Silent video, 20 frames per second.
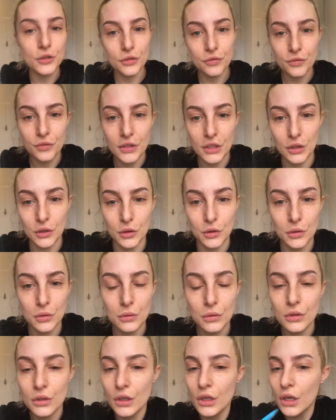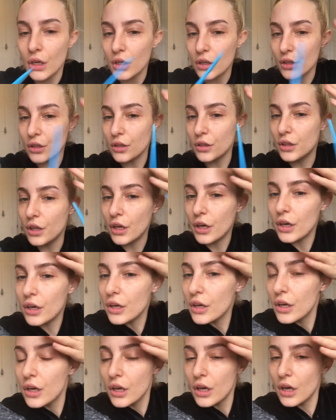feel
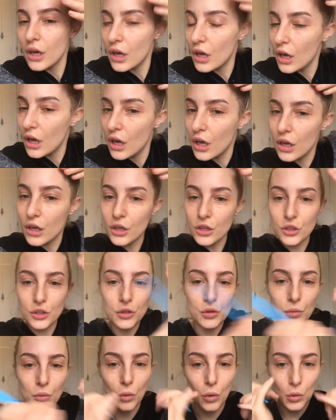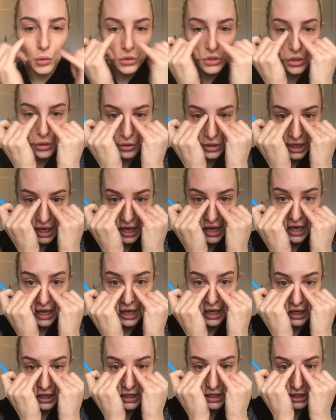that you also get
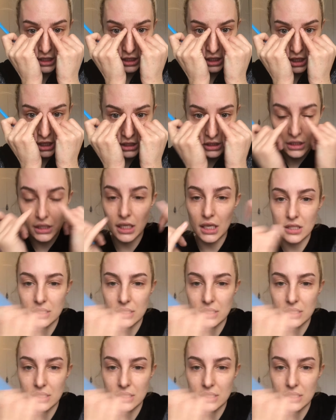hair here, that's